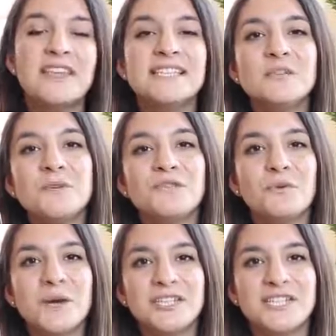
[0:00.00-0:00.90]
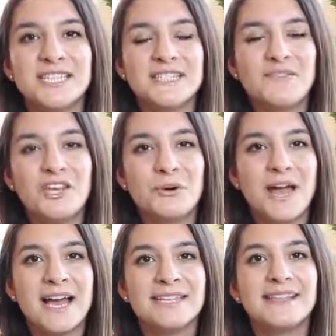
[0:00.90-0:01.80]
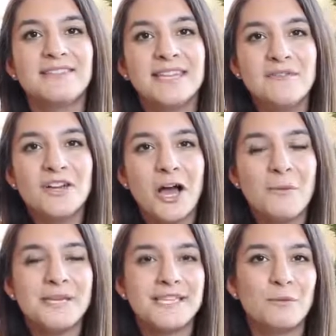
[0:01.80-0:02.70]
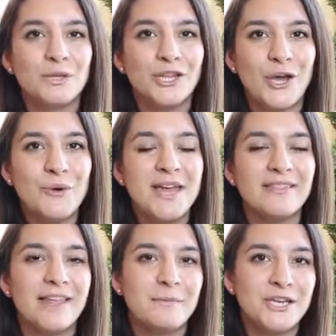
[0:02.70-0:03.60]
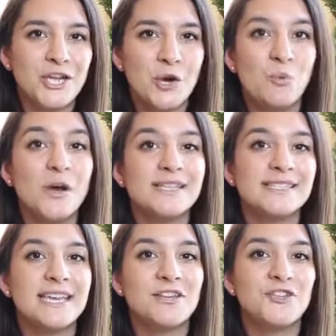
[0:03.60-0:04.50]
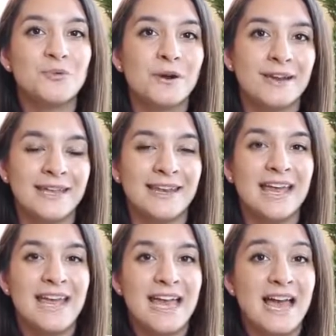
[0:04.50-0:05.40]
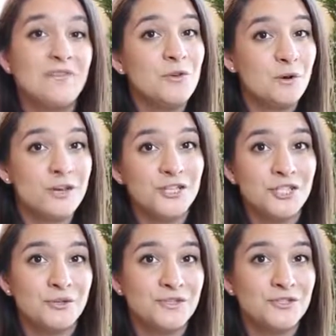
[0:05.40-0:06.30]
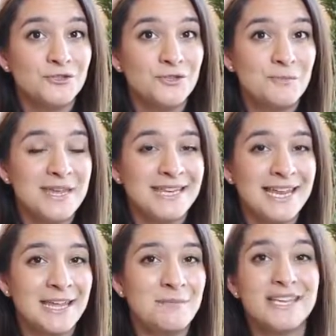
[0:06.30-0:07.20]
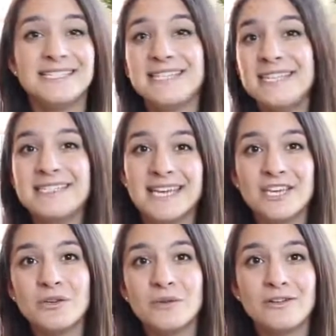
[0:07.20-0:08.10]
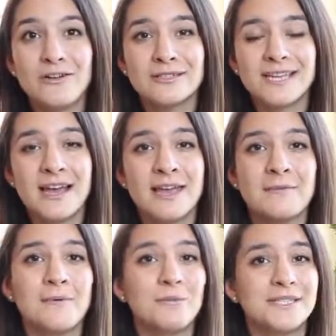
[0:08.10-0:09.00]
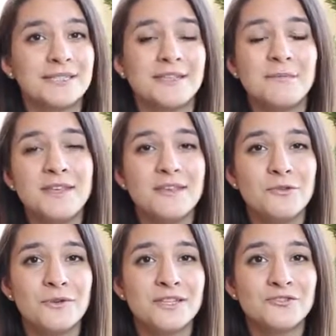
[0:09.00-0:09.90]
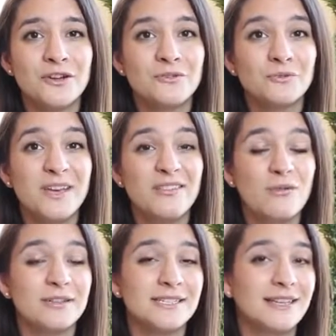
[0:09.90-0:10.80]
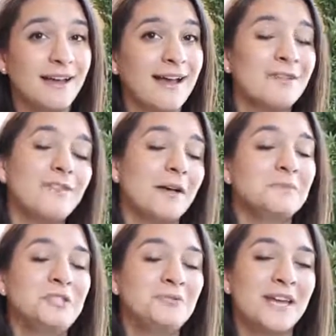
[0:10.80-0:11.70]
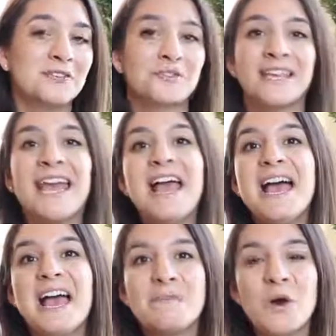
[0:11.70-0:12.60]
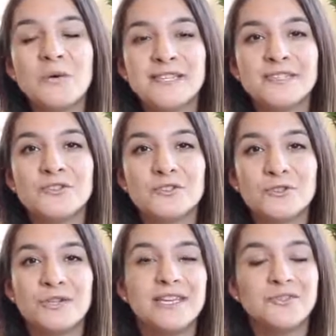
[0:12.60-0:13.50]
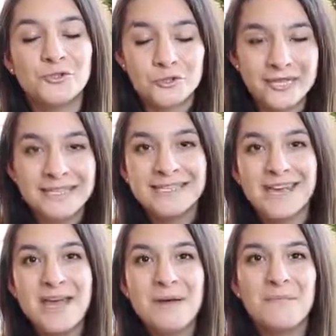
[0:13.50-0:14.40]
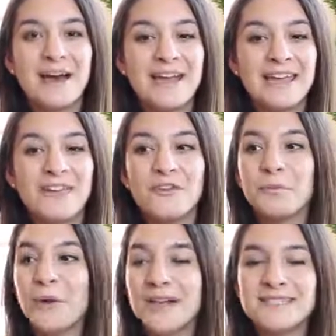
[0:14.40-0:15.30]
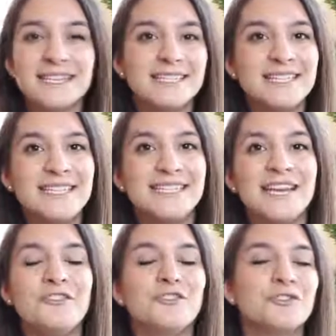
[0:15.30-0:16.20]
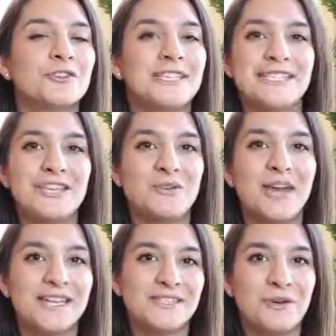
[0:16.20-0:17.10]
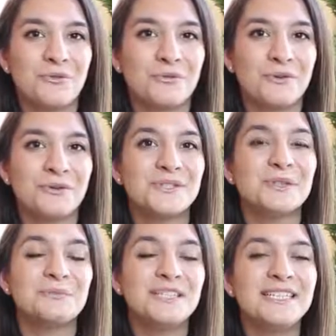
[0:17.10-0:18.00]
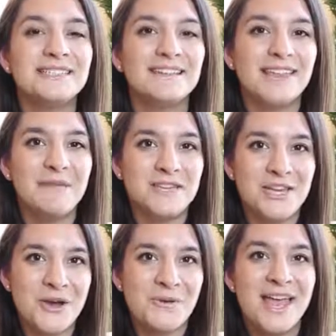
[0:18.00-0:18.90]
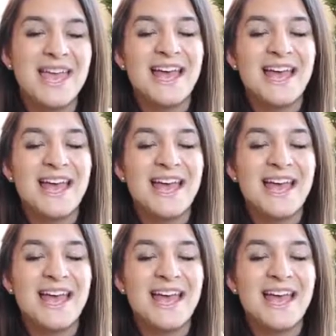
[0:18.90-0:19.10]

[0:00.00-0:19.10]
Thanks so much for watching this video, guys. Leave a comment down below and let me know what stage you are in. Have you already chosen your domain name? Did it take you a long time? Was it something that you really struggled with, or did it kind of come to you naturally? I'm always intrigued by the processes and the journeys that you guys go through, so please let me know.